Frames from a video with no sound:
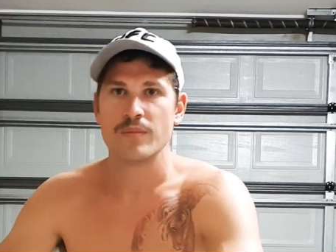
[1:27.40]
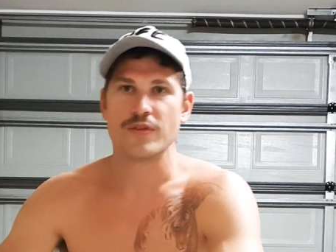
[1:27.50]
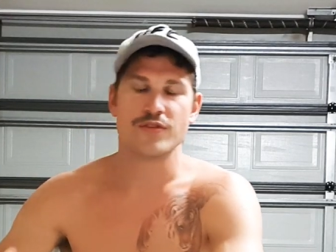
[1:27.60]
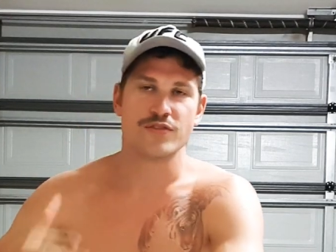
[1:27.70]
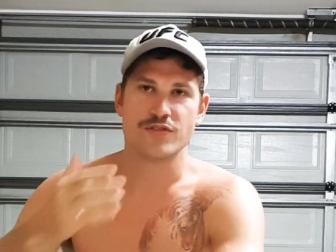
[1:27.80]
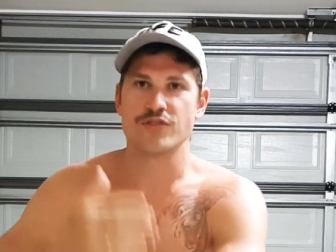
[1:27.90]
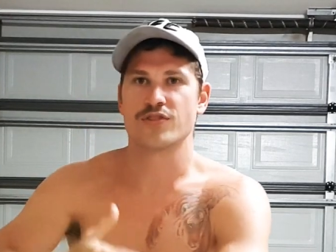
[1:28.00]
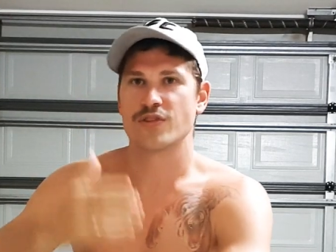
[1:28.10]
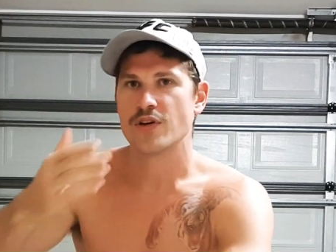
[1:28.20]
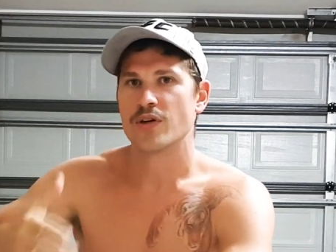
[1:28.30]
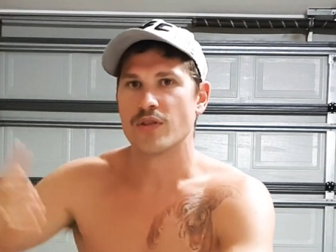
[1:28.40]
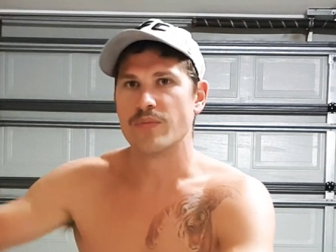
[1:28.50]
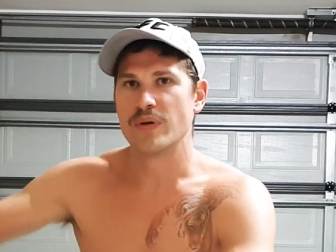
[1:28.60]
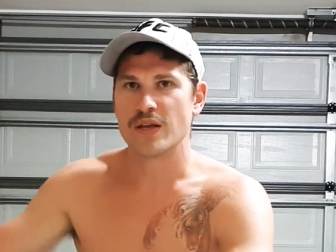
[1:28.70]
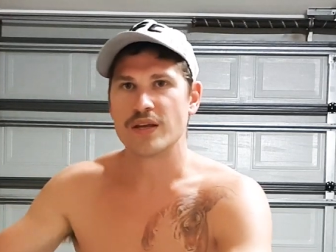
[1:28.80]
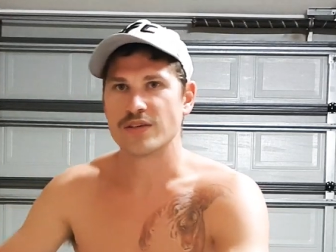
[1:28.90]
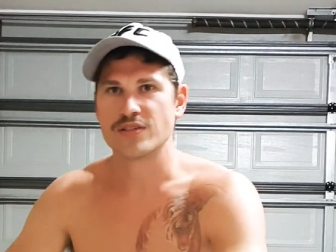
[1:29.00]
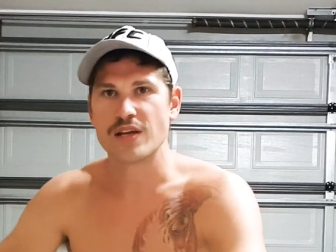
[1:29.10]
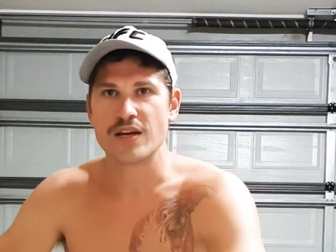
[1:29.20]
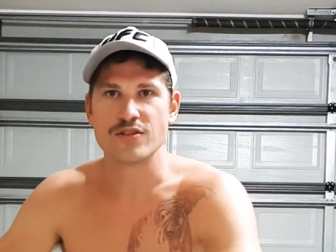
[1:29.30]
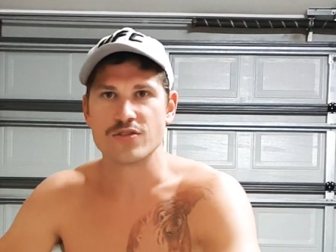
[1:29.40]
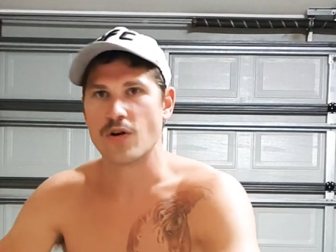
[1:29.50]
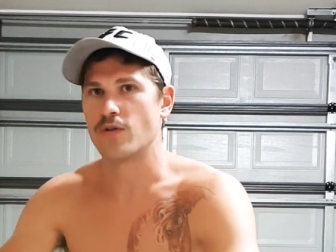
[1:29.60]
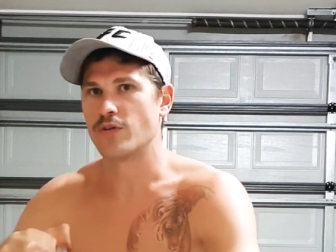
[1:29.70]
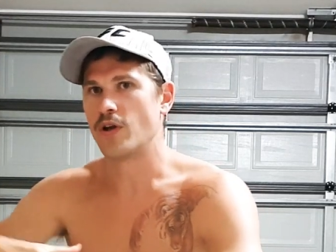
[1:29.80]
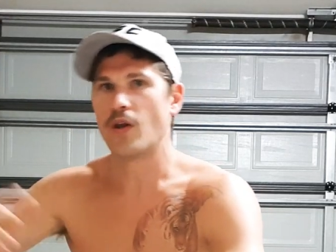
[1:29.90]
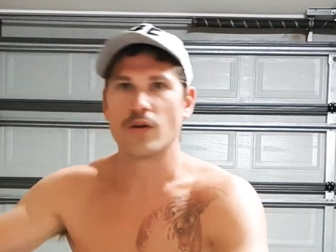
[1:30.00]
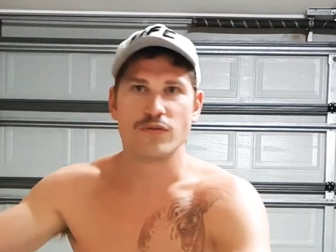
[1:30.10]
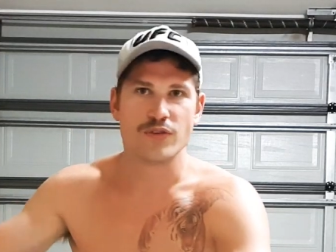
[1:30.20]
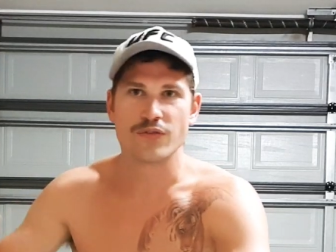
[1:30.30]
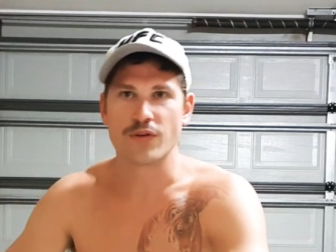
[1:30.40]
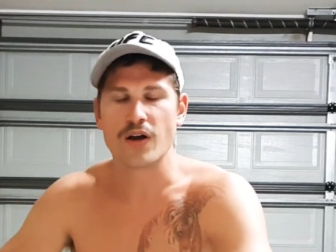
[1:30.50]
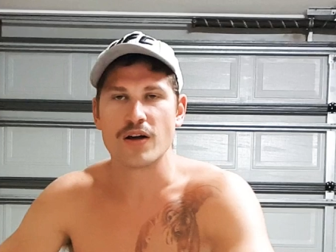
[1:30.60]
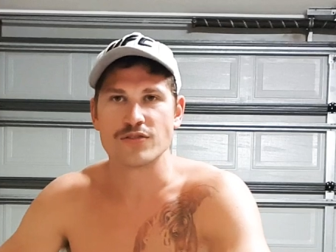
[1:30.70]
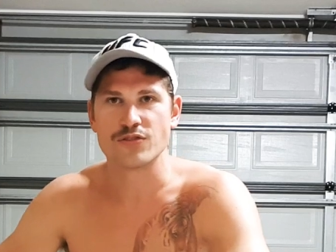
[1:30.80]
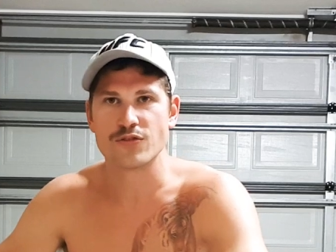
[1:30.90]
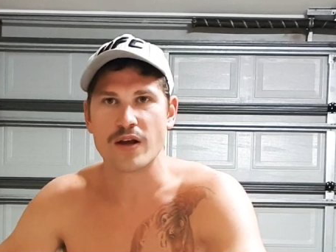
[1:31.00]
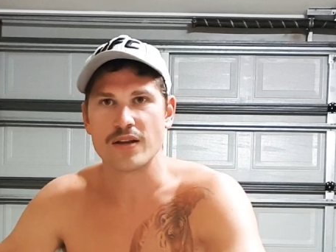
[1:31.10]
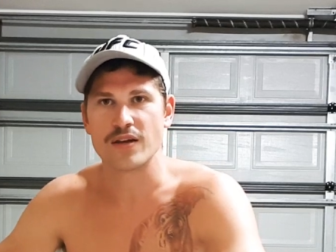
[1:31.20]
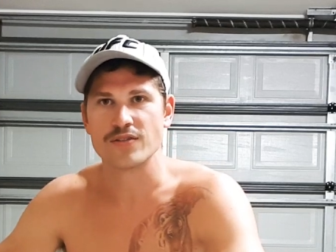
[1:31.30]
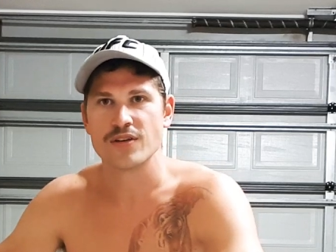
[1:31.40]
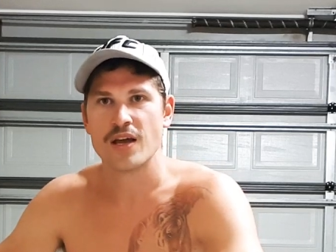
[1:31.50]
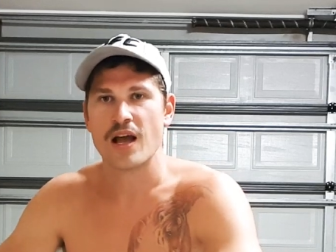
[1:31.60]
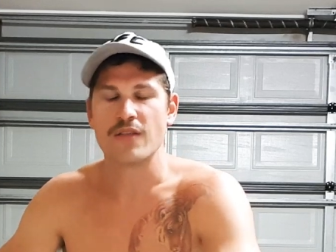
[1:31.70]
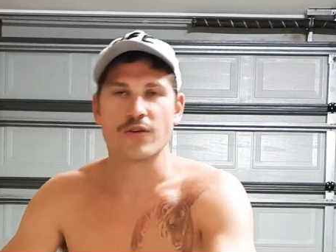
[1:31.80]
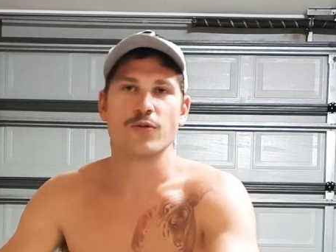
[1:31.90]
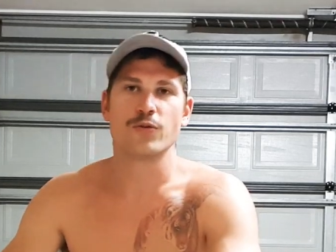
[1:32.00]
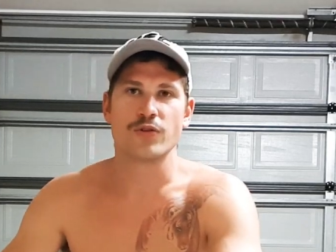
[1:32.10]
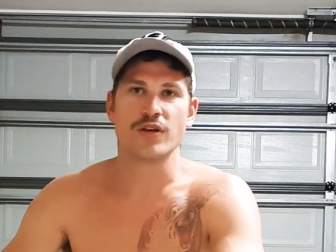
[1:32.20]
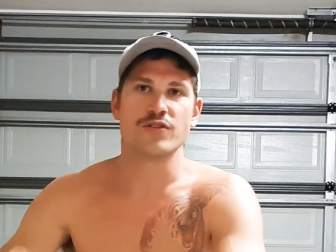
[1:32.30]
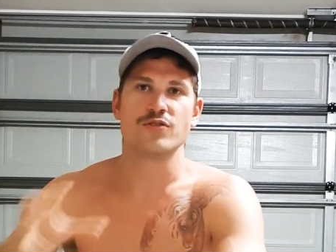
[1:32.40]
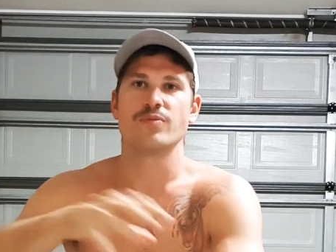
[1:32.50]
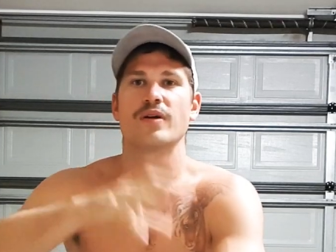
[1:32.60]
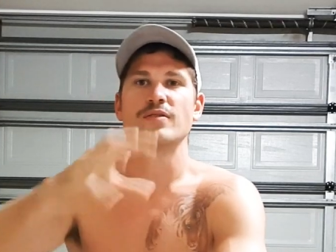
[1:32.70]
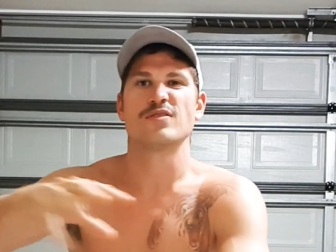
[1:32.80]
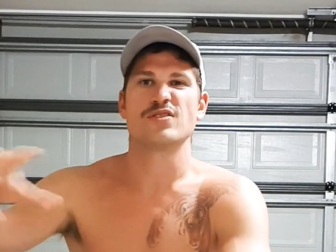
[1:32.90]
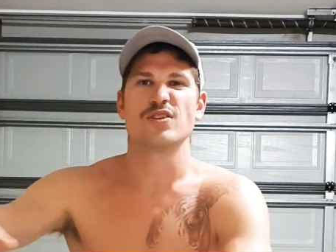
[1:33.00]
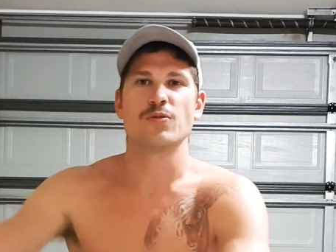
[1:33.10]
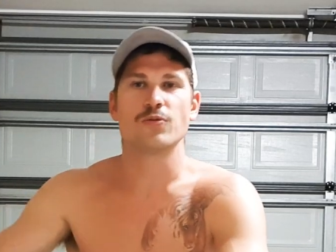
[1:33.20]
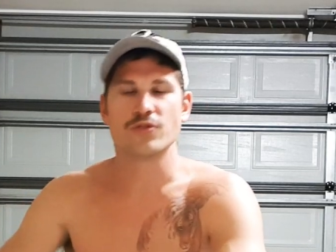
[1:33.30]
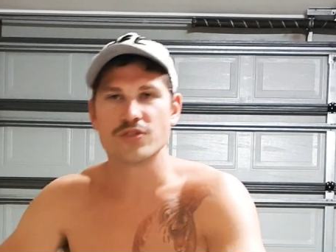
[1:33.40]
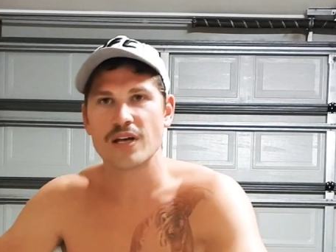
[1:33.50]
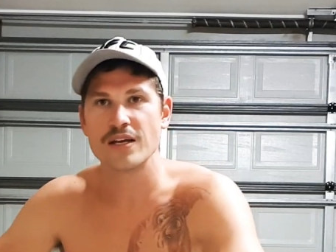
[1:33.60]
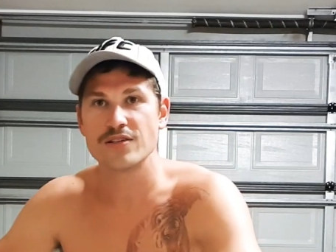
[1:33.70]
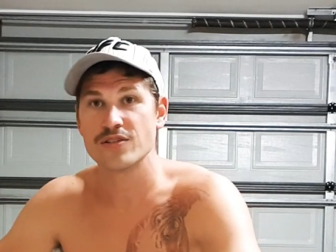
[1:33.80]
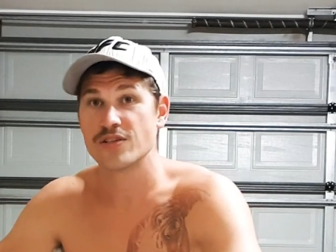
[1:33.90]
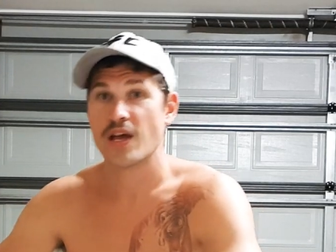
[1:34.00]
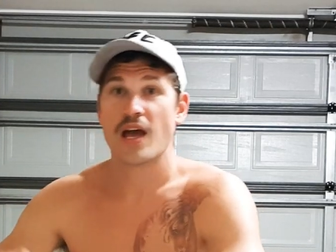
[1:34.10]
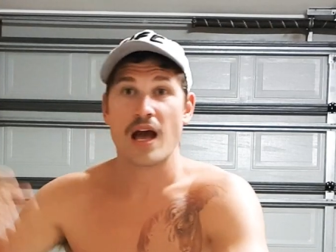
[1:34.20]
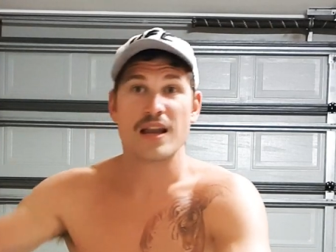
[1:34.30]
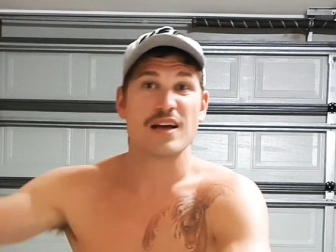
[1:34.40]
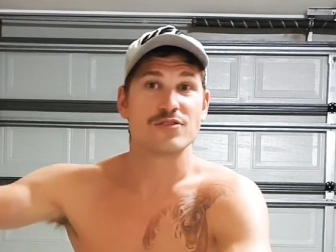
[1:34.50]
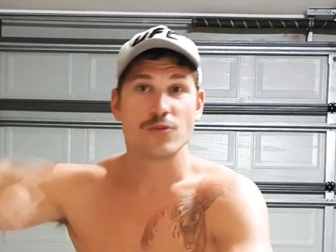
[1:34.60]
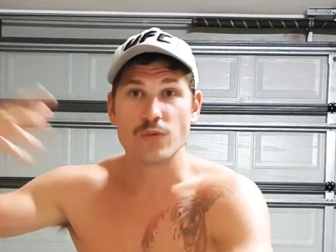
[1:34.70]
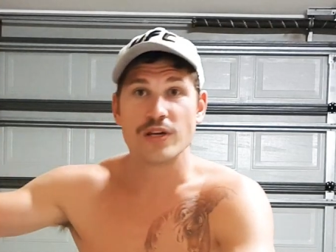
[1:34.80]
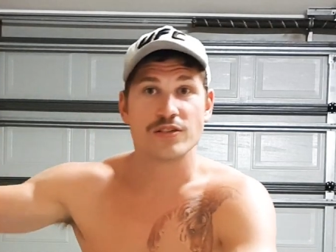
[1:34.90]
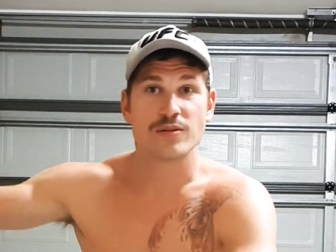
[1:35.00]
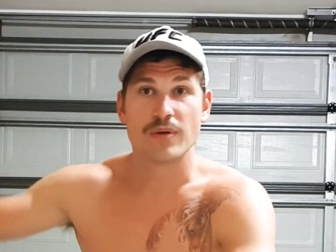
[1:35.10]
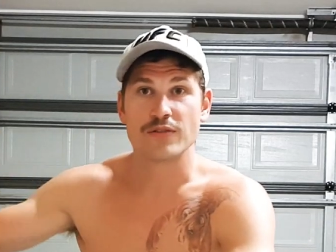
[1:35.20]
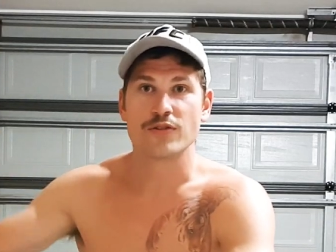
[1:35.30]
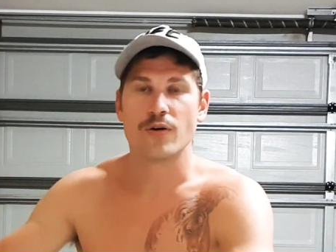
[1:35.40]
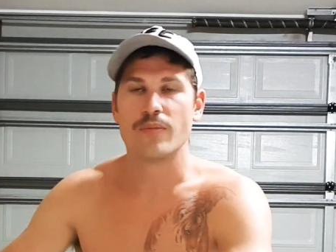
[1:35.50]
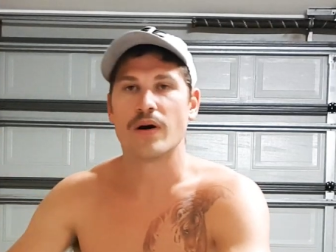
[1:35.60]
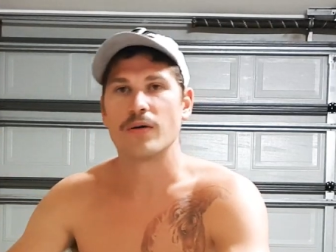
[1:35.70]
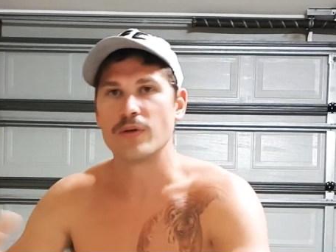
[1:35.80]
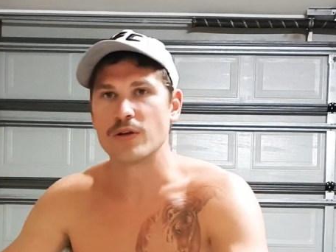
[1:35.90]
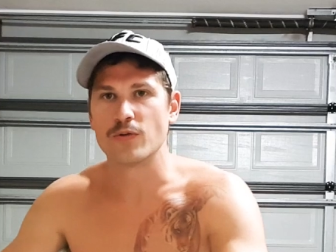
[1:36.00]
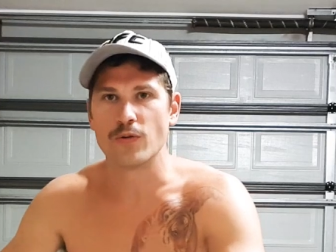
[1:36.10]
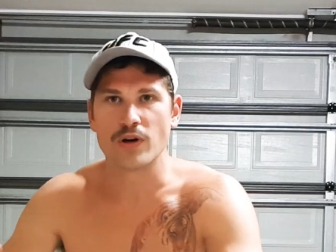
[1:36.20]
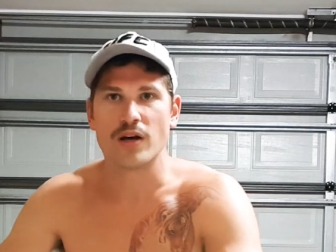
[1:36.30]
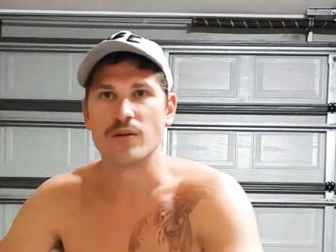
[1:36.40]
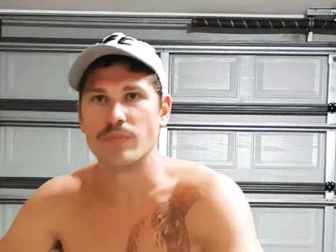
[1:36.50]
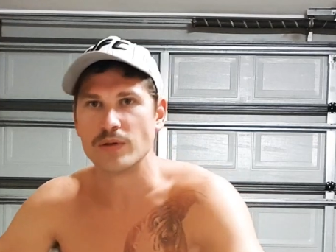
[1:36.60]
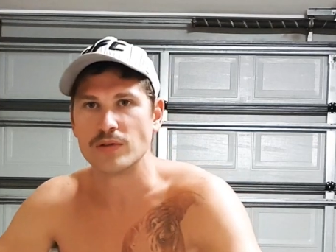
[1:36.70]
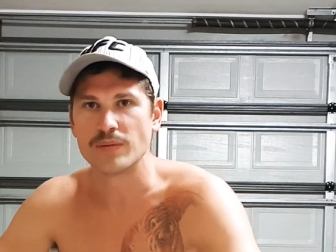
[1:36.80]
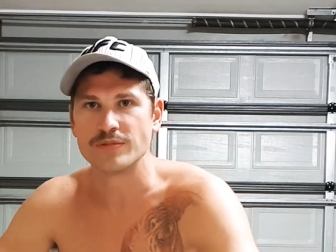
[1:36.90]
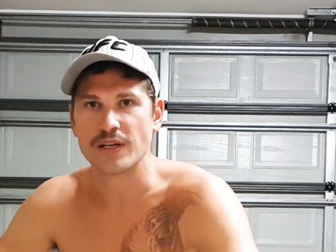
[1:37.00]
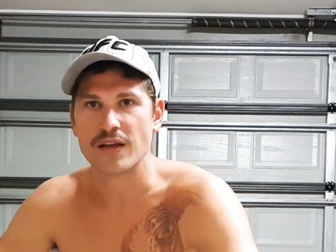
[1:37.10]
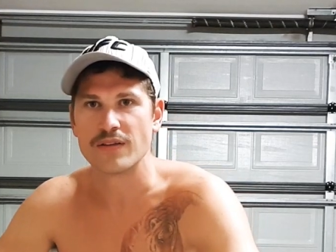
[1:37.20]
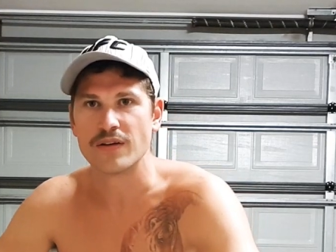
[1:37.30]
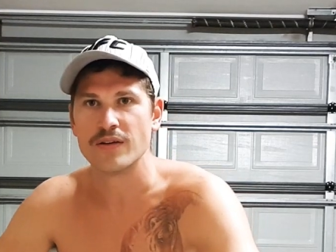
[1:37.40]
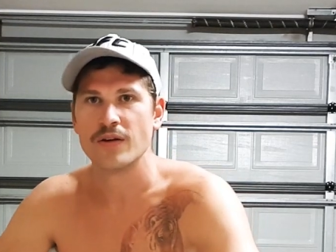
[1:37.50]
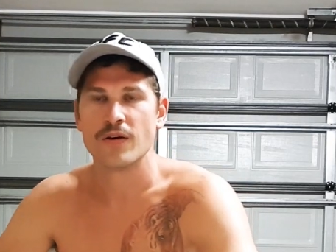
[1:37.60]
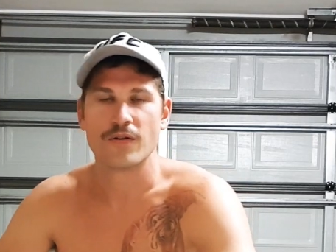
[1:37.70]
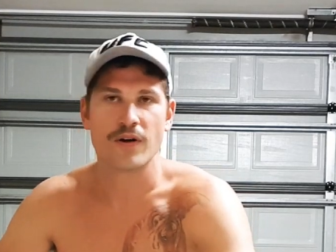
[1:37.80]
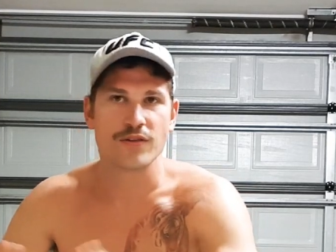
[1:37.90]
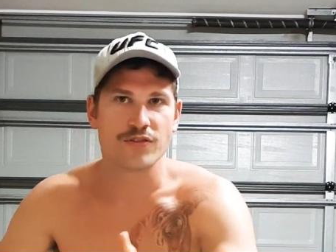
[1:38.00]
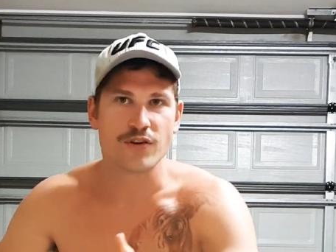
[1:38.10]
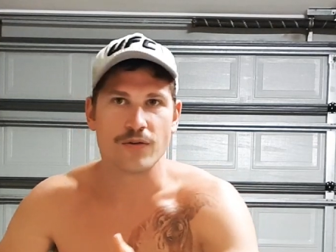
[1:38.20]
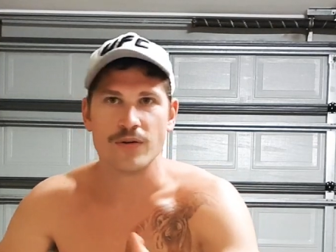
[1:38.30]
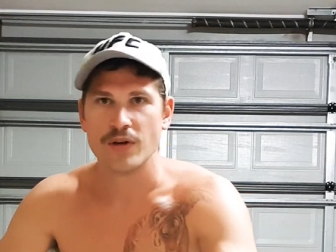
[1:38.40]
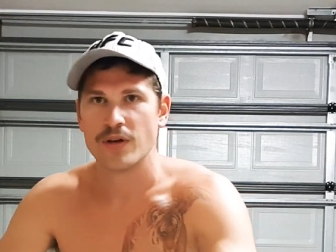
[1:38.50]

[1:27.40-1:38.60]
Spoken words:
but this is just the beginning stages of a lot of different kinds of trainings. And the cool thing is you'll be able to see all the stages, and as the weeks and months go by, we can all kind of build up together. All right, so